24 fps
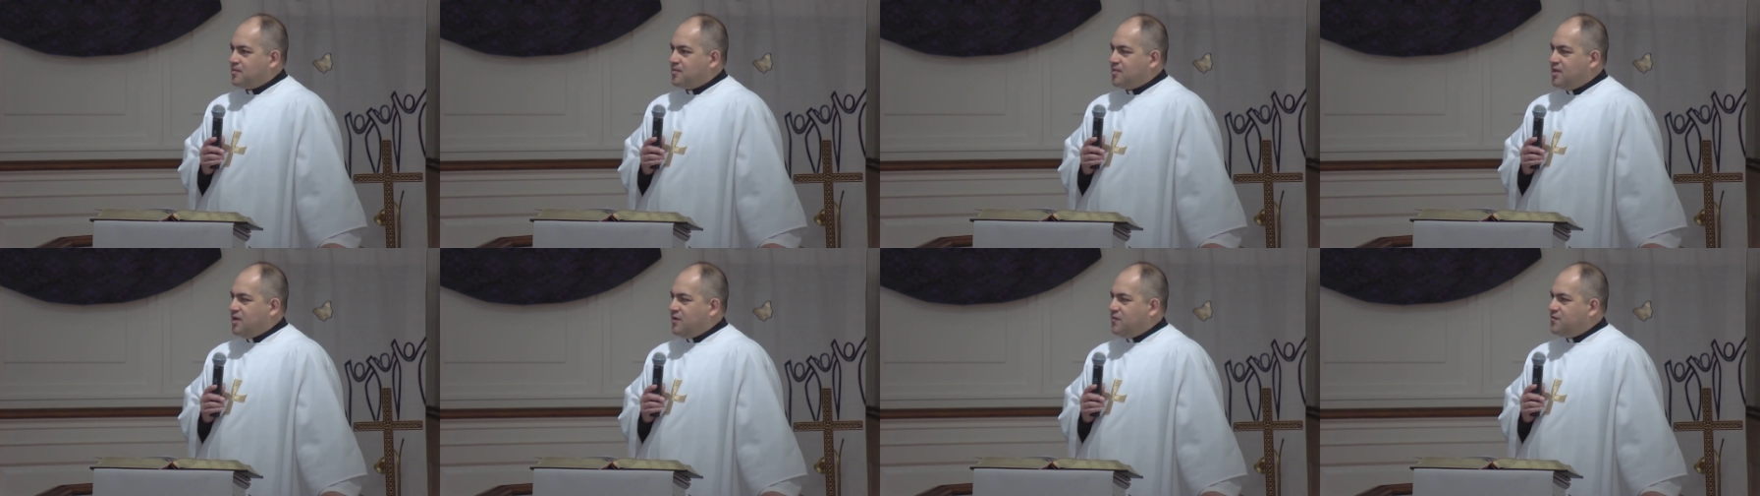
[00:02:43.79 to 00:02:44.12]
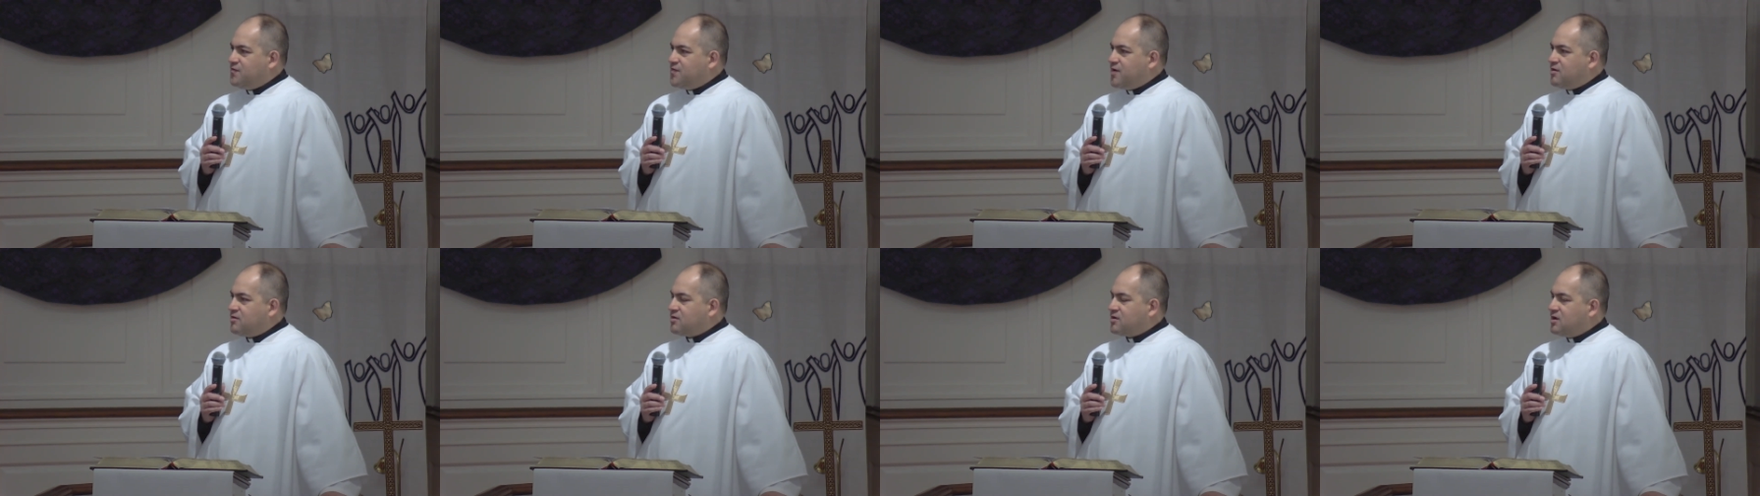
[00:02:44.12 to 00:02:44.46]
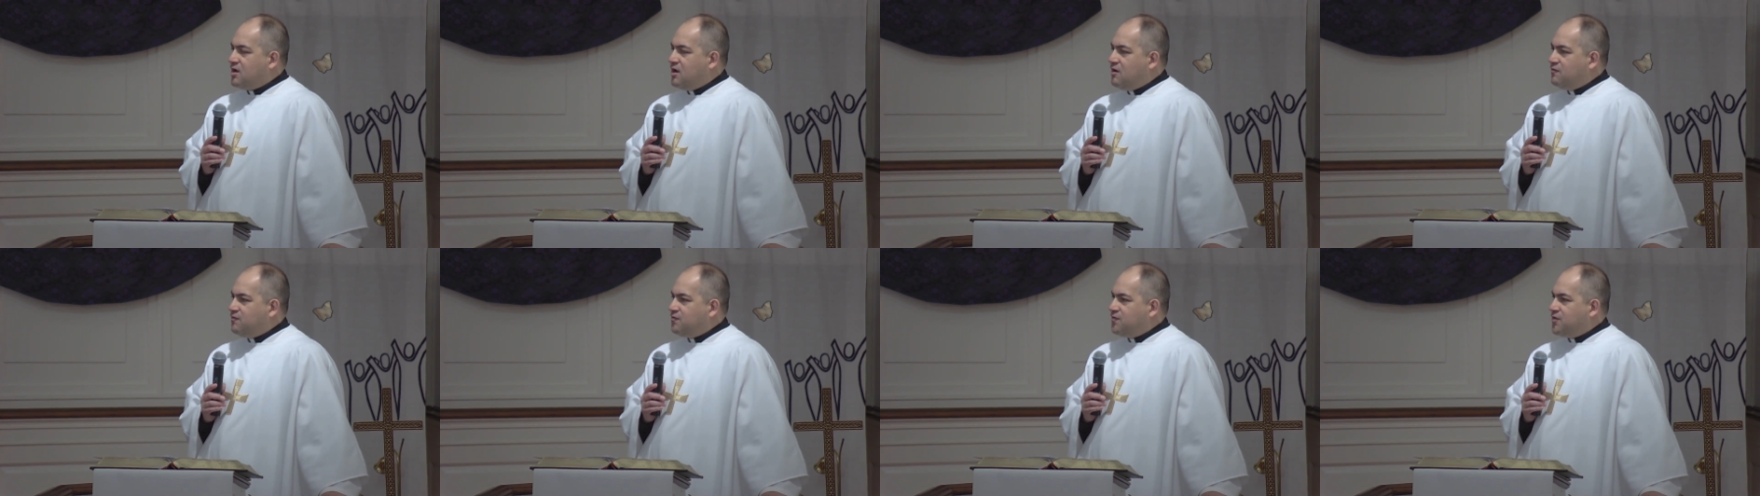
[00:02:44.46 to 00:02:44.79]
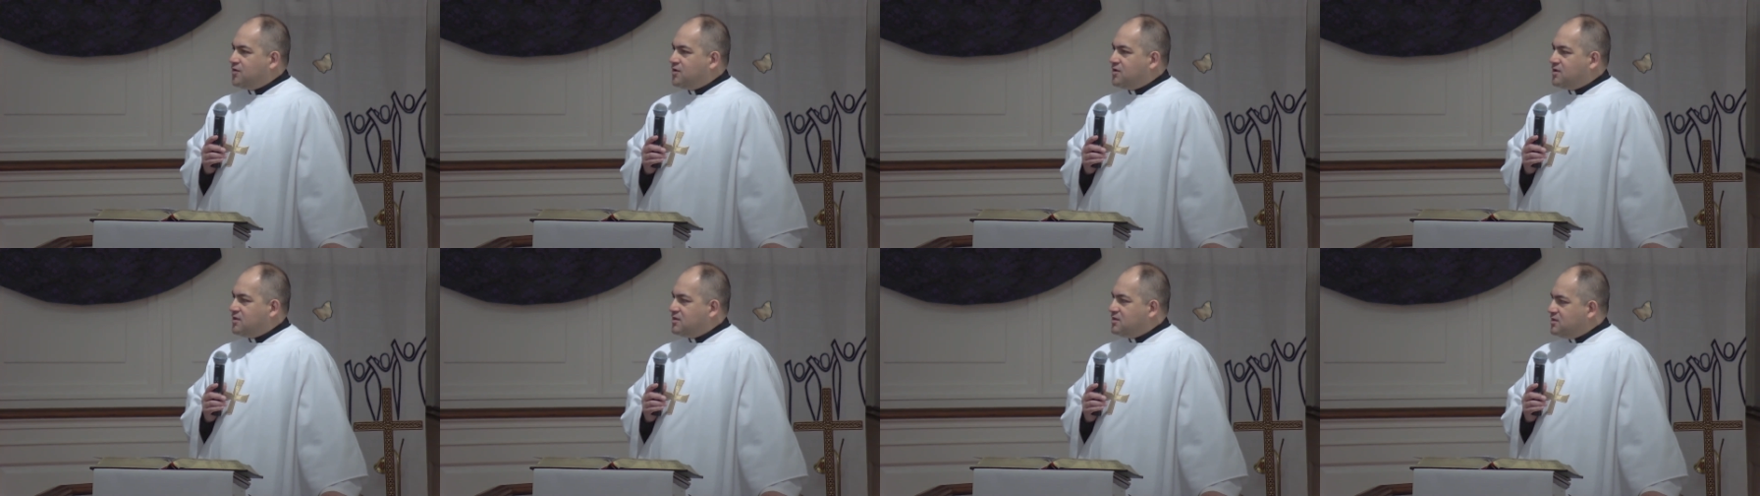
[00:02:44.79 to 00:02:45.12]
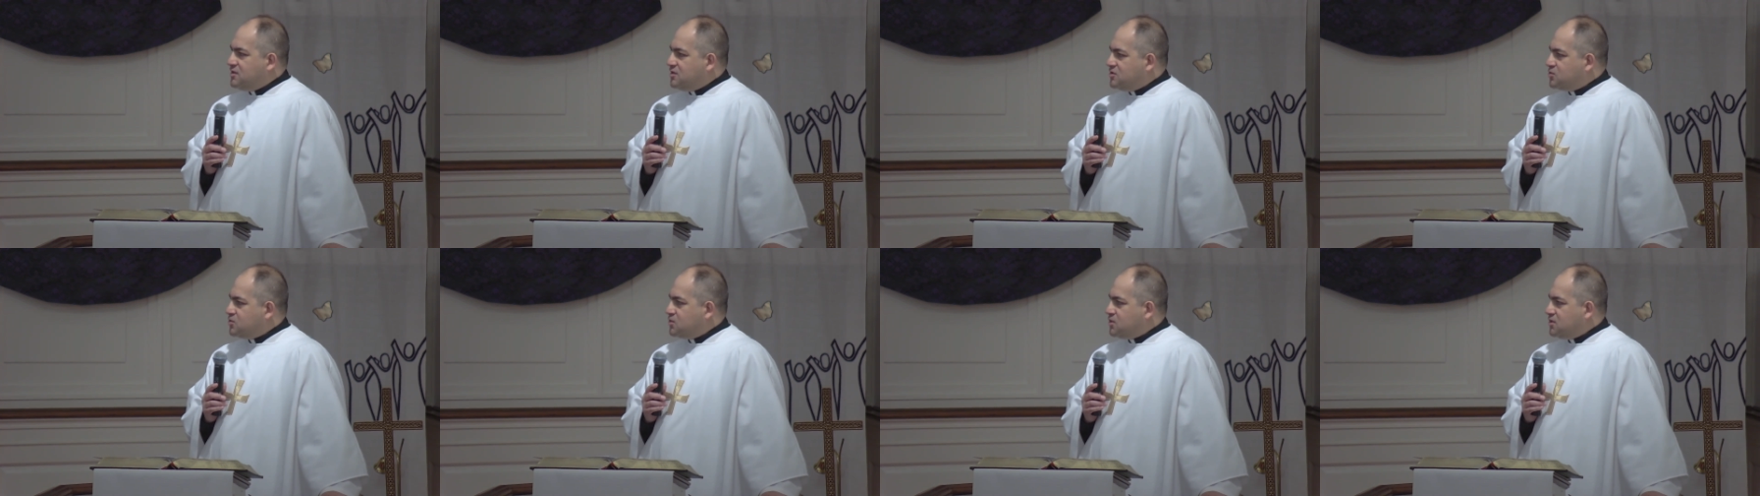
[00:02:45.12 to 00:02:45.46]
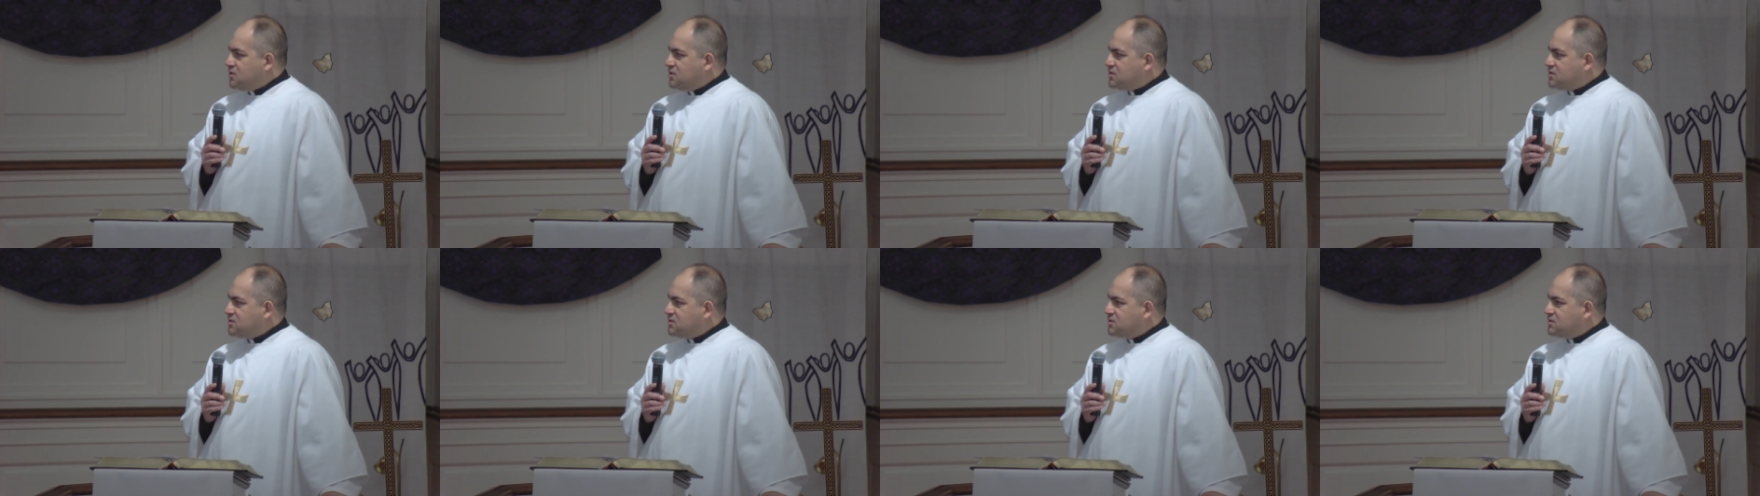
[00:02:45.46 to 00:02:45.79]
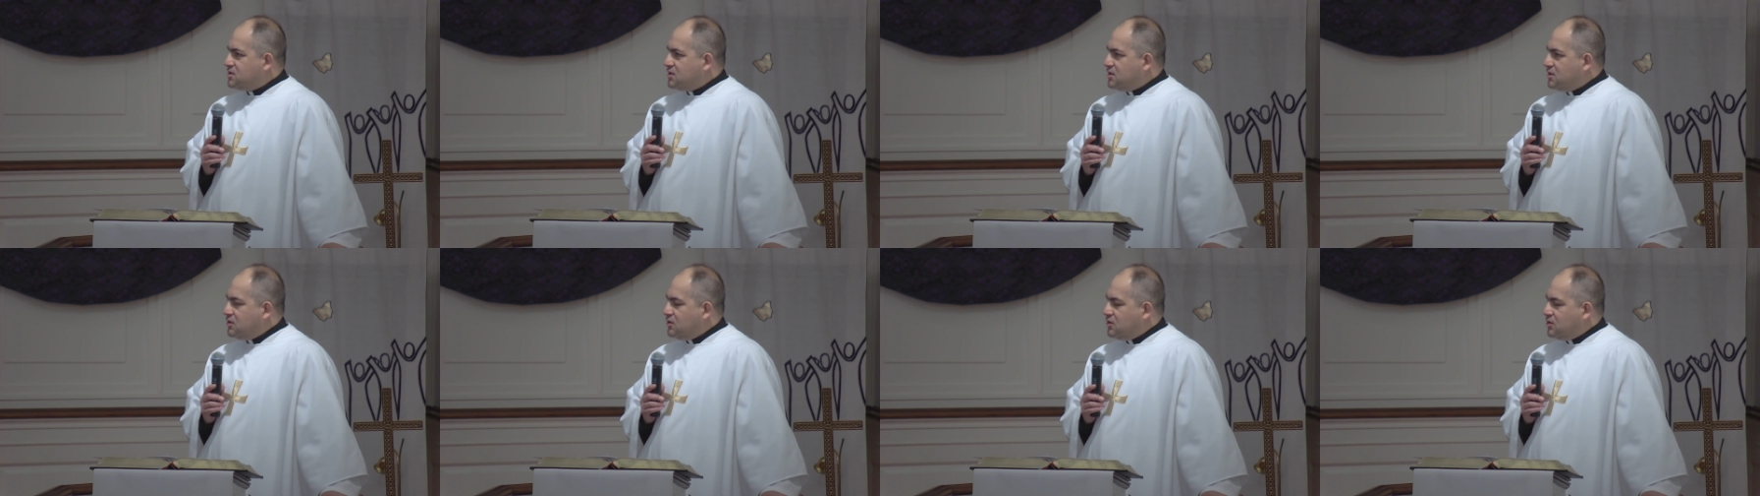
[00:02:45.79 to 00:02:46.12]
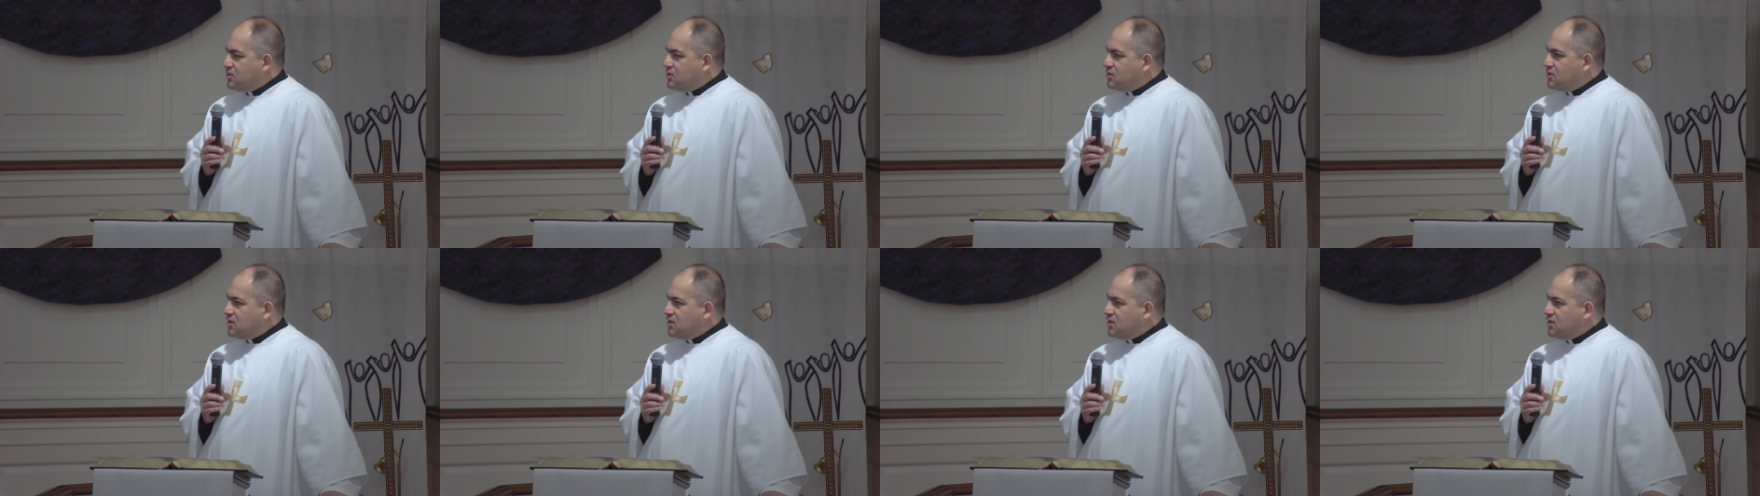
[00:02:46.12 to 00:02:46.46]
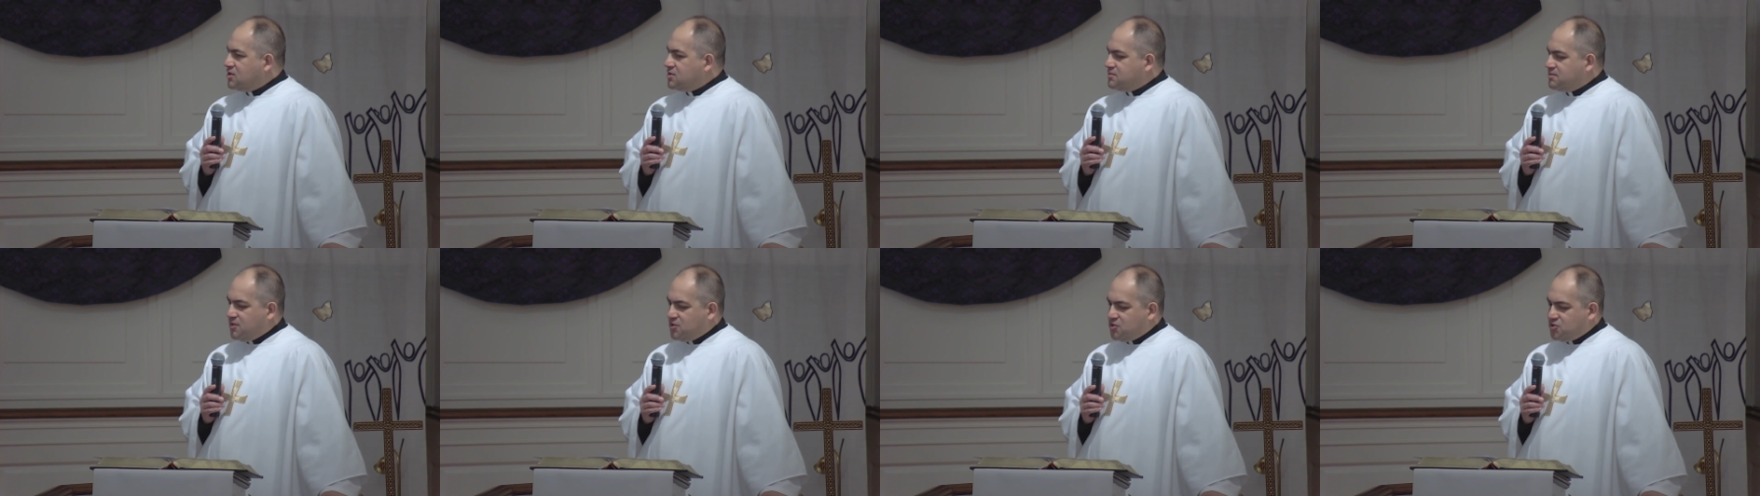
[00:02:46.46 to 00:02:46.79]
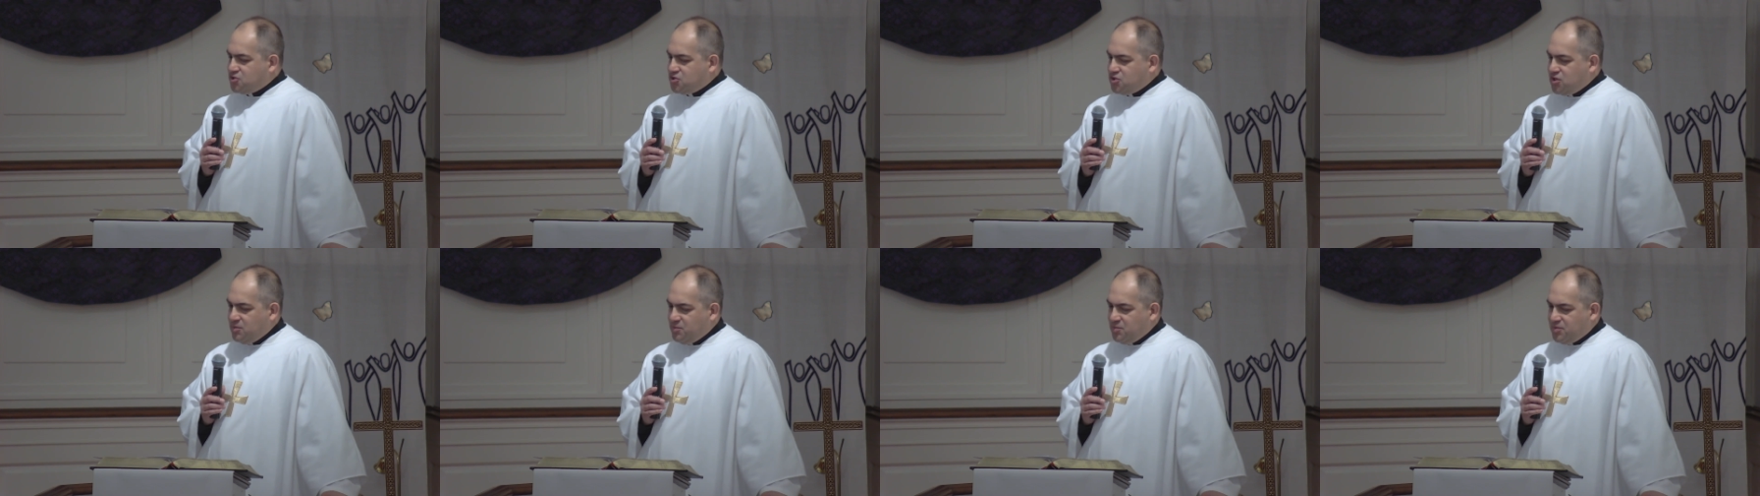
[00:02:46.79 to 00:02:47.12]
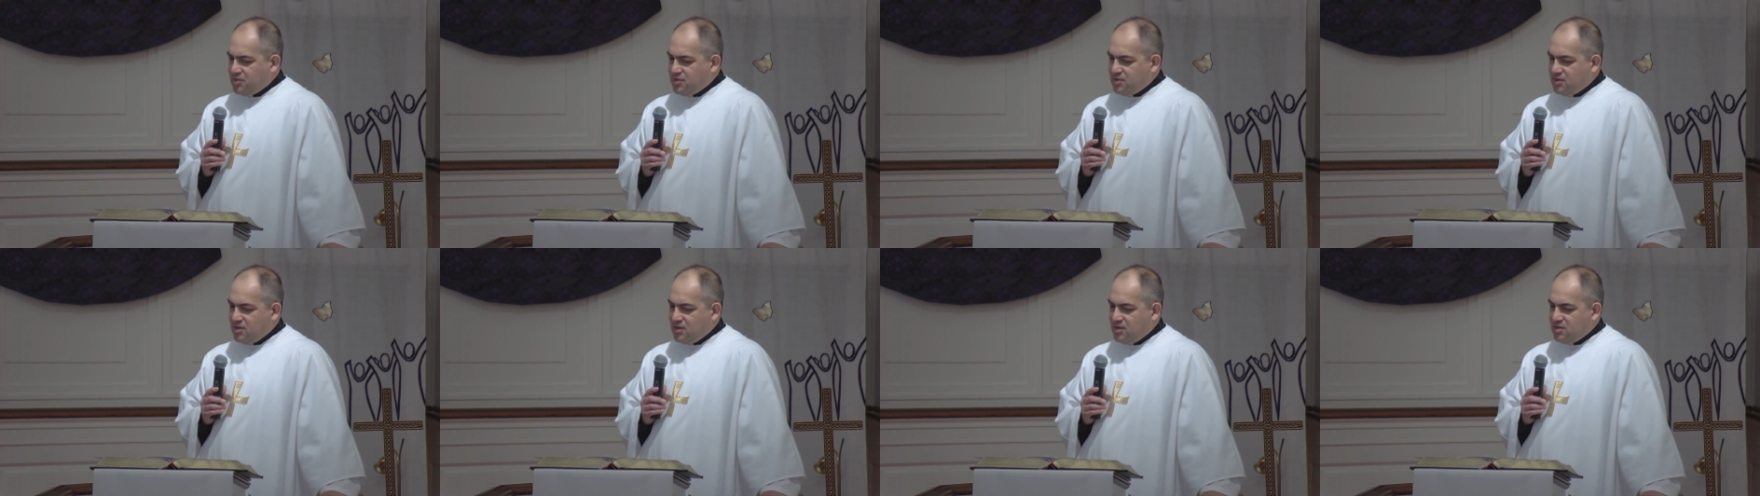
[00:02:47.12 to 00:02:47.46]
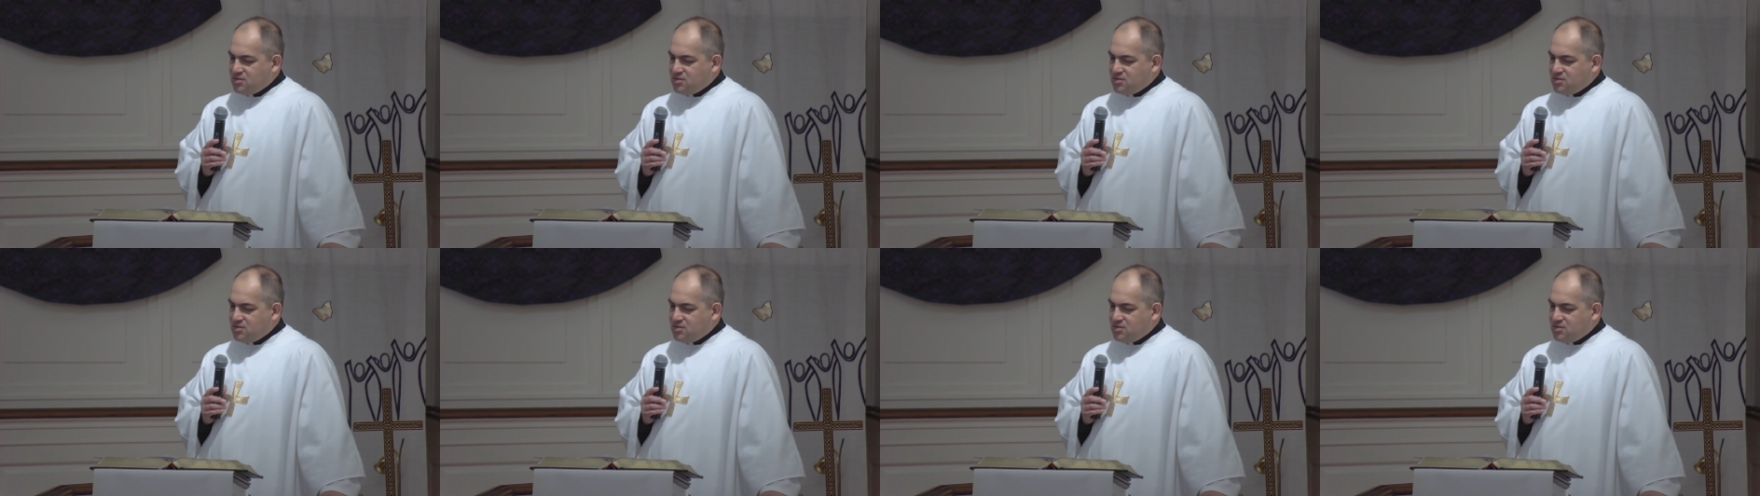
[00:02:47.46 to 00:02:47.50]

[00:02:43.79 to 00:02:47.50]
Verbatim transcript: they found comfort in these words The Lord is my shepherd,